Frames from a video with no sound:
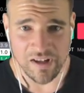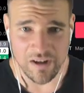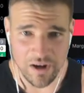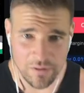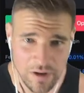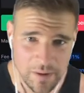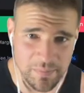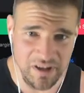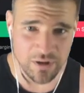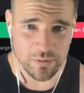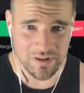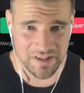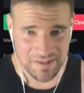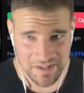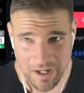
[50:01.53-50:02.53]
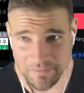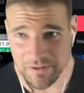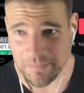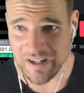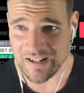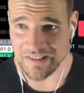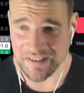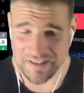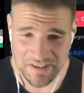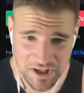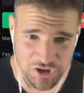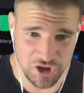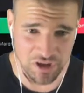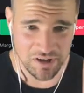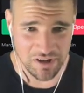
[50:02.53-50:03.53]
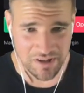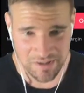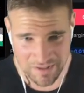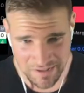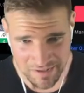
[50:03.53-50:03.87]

All right, Bitcoin, it's time to make a decision.